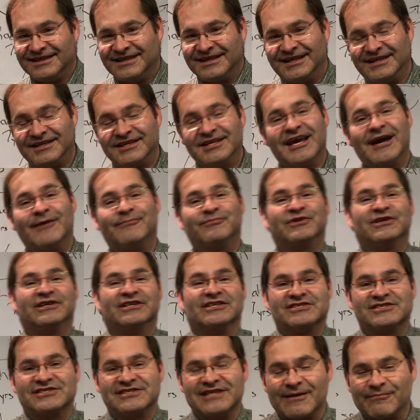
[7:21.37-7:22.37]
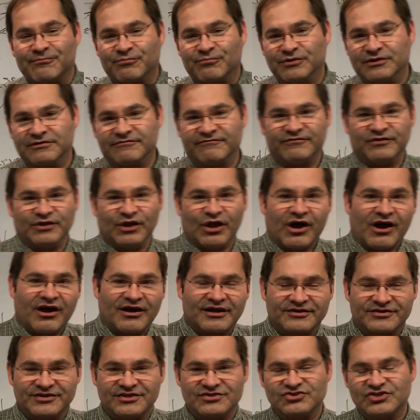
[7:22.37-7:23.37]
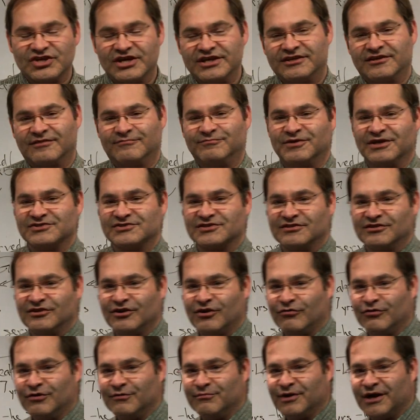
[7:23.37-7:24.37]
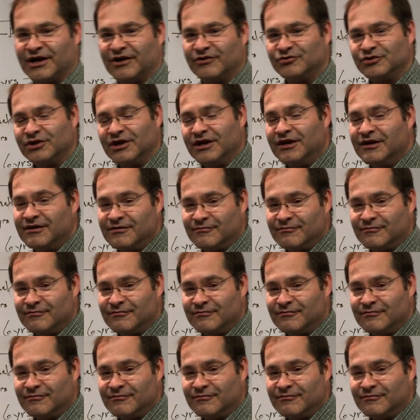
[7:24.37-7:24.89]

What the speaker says: and kept in a separate flock that Jacob doesn't know about.